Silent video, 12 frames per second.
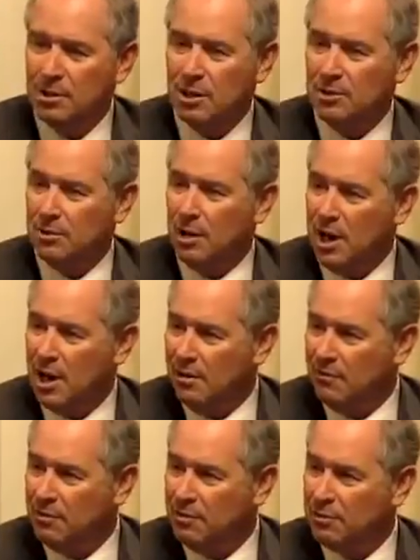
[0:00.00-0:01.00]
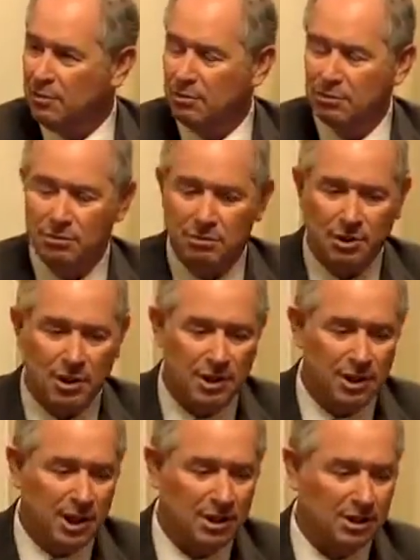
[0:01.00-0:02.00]
you have through
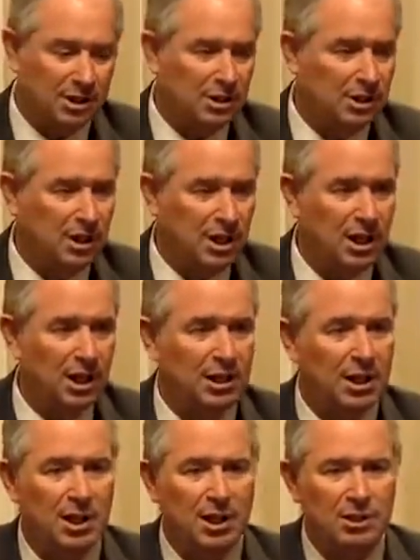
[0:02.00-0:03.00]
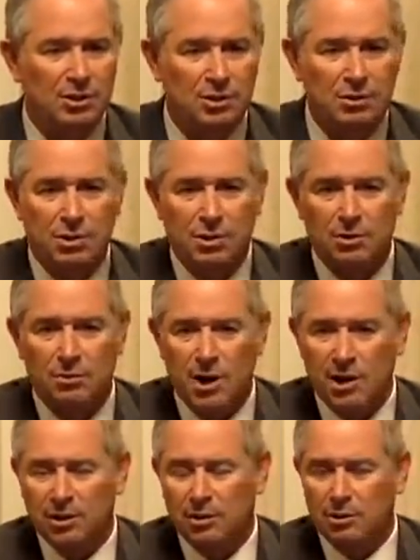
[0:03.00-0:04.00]
the SEC and certain of the
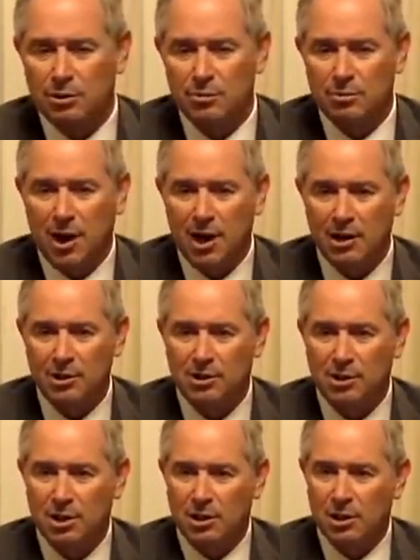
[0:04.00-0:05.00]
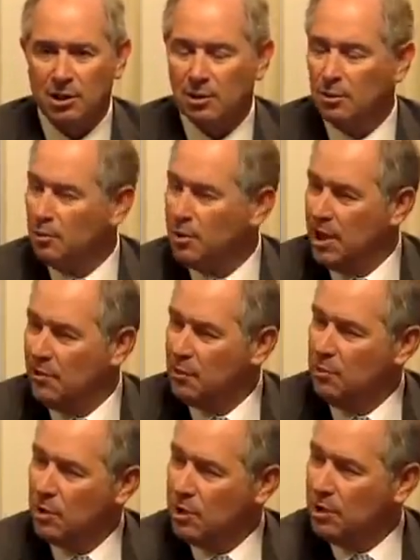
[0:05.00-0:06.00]
regulatory bodies, with
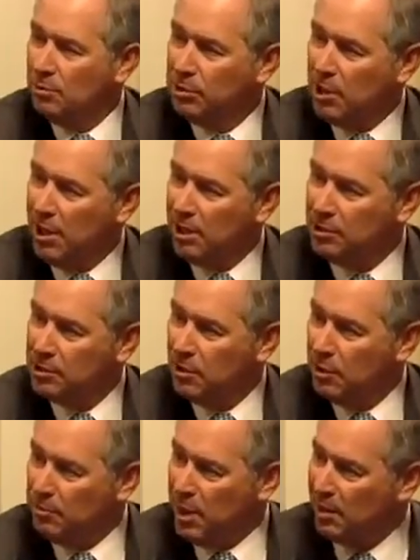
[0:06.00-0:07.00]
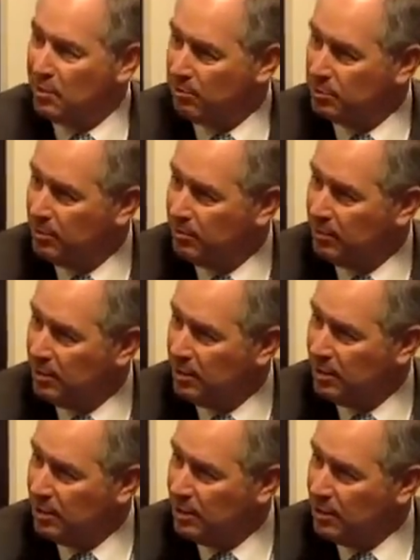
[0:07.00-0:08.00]
everyone in compliance going bankrupt.
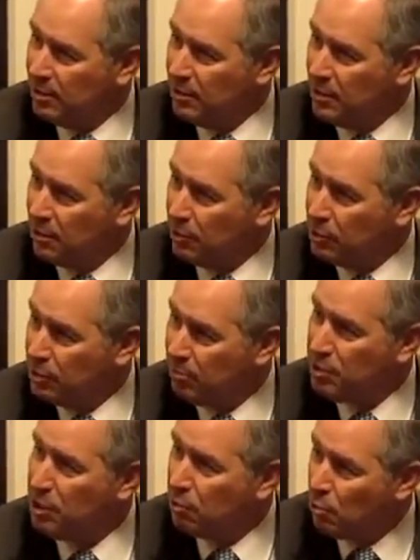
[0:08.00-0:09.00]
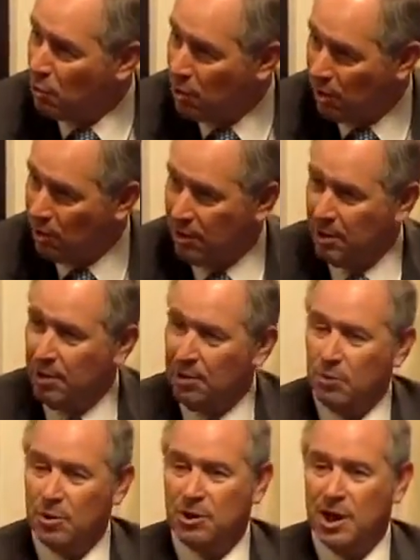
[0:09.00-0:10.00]
There is something wrong
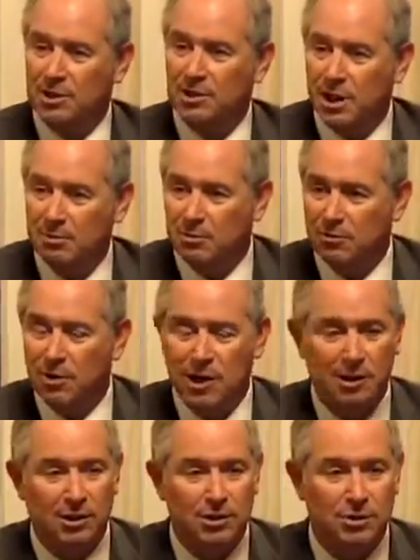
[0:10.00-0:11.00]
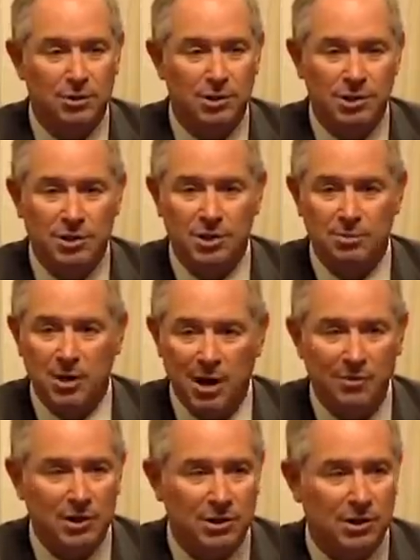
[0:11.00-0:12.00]
with that type of regulatory system,
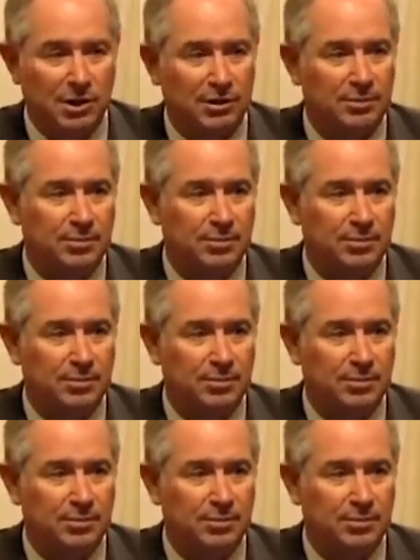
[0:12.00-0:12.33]
obviously.